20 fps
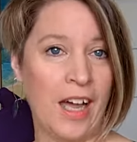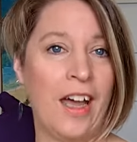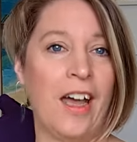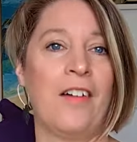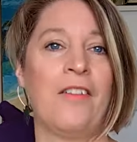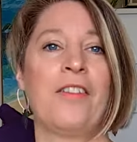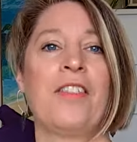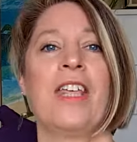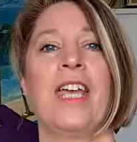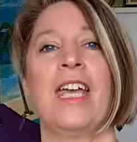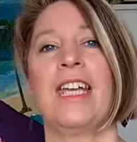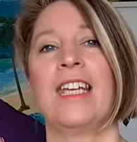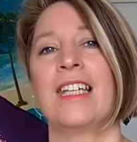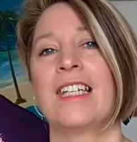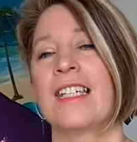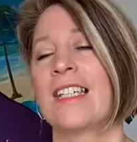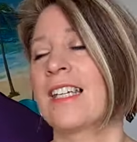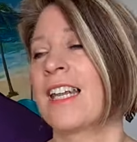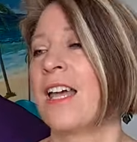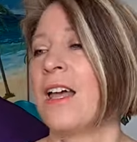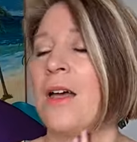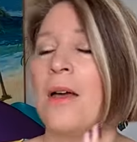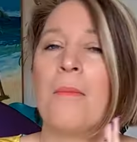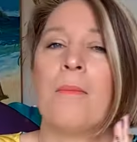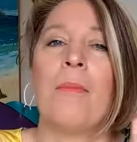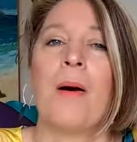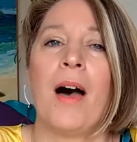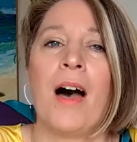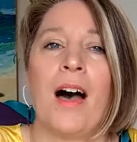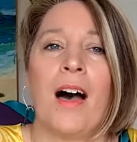of things,
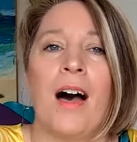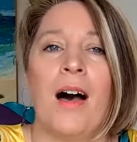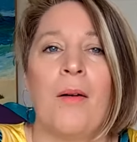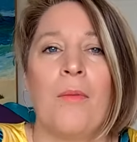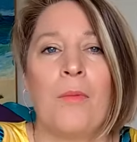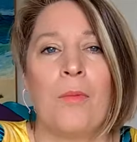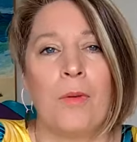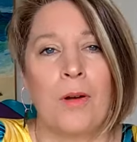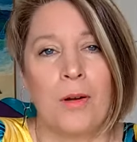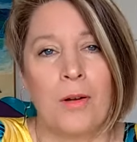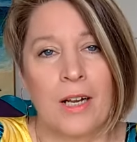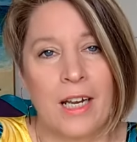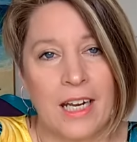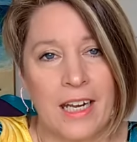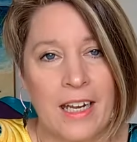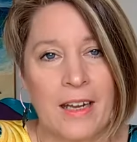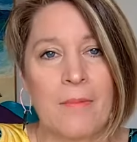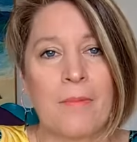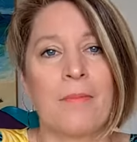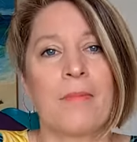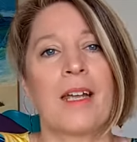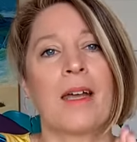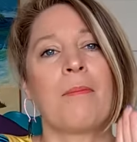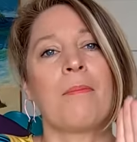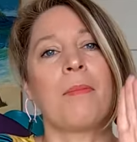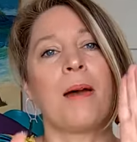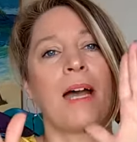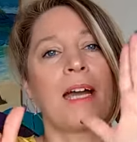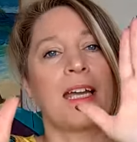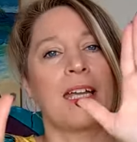but we're gonna
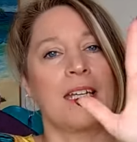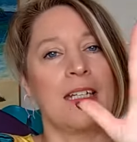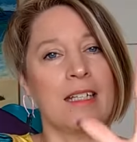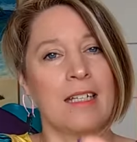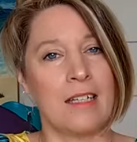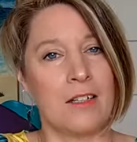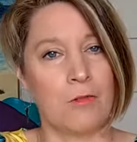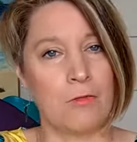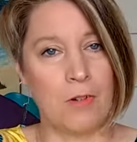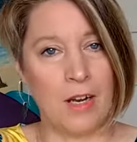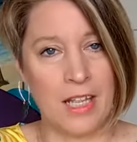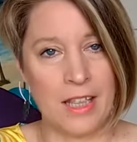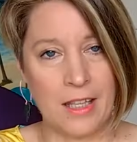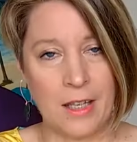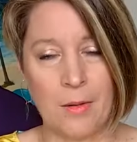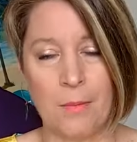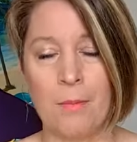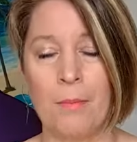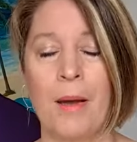get back into the rhythm,